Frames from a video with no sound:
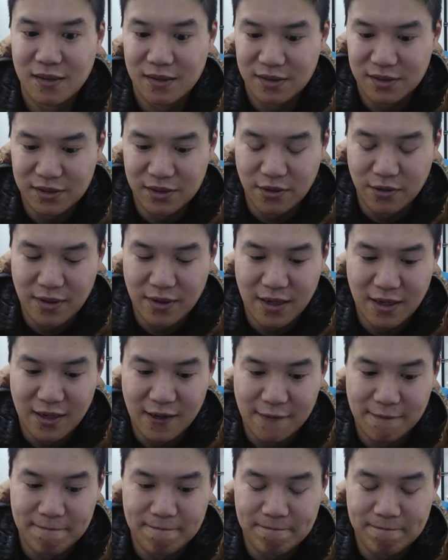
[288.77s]
So
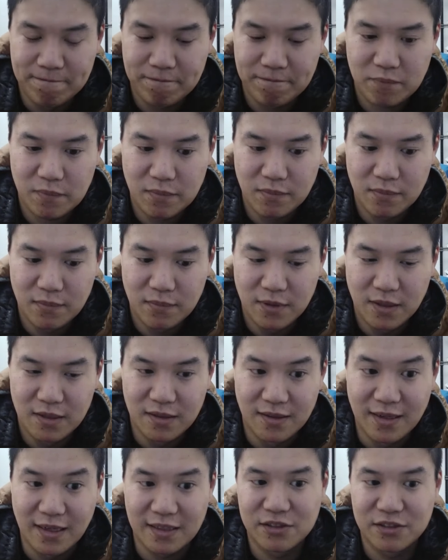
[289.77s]

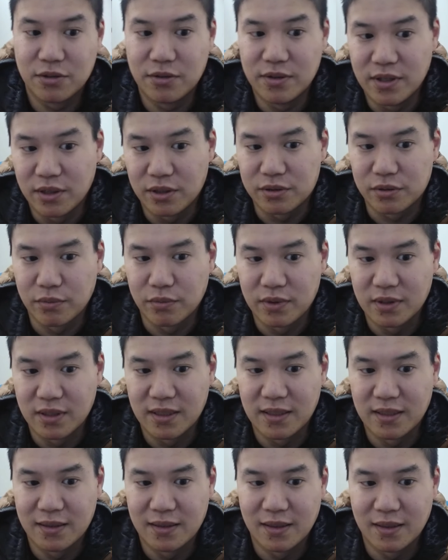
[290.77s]
the next 2 years were
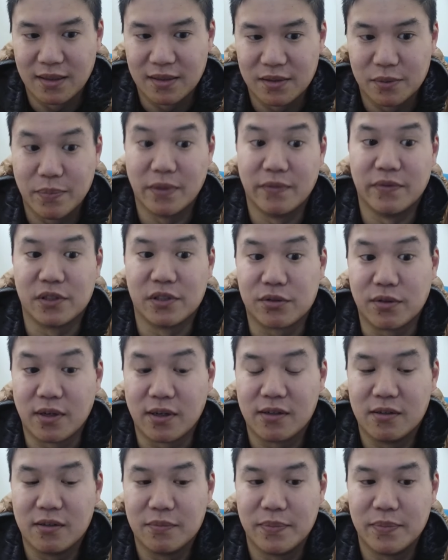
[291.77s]
really a bit of a
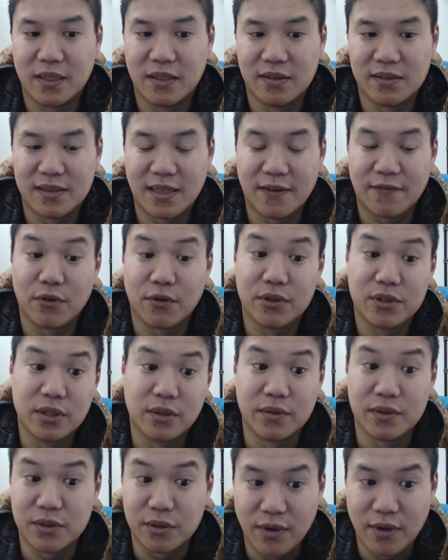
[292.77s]
struggle because that first
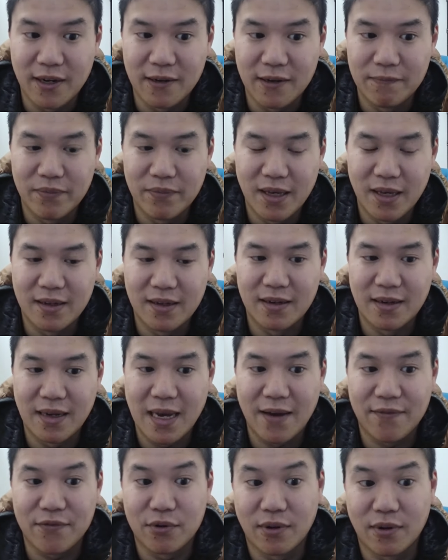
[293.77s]
year was great, and then
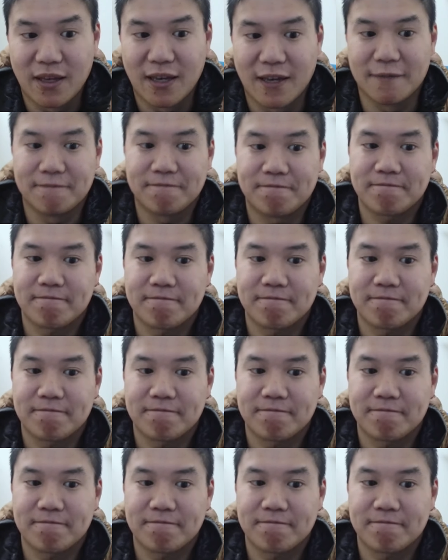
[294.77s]
after that,